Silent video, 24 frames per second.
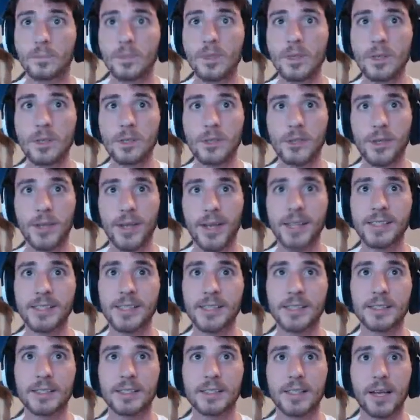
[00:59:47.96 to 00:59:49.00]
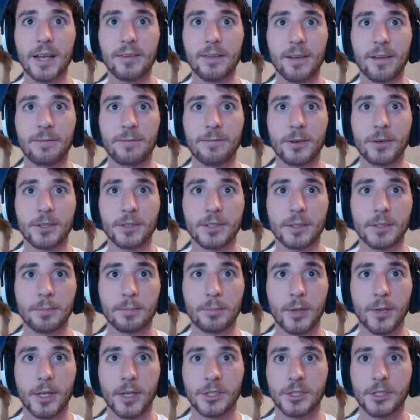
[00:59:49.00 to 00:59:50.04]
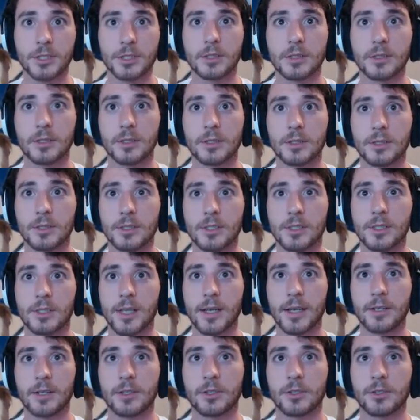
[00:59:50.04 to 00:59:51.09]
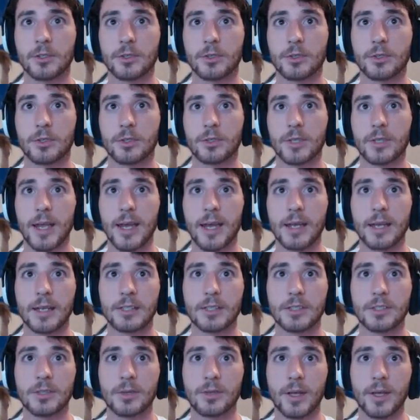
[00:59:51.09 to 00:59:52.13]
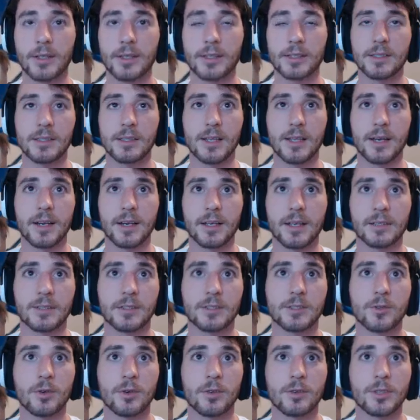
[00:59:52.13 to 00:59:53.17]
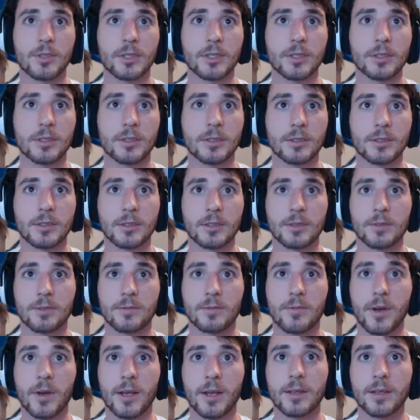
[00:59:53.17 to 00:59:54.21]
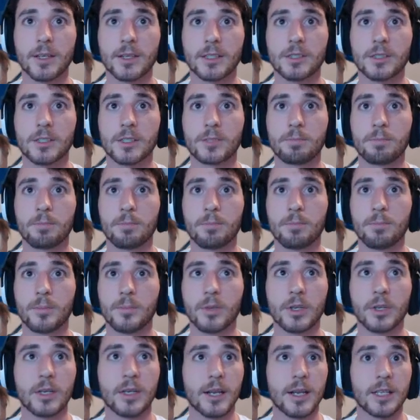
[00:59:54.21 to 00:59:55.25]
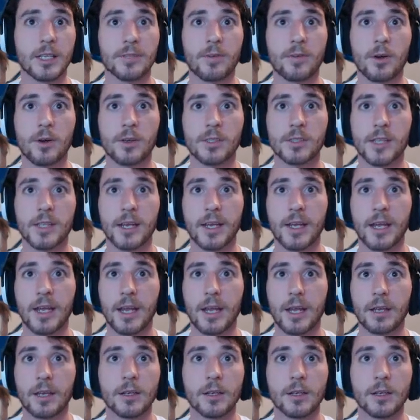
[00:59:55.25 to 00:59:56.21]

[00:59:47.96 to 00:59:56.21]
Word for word: So I guess instead of like a first impression, this is like taken into like this, like a sort of a fucking, let's just get as far as I can.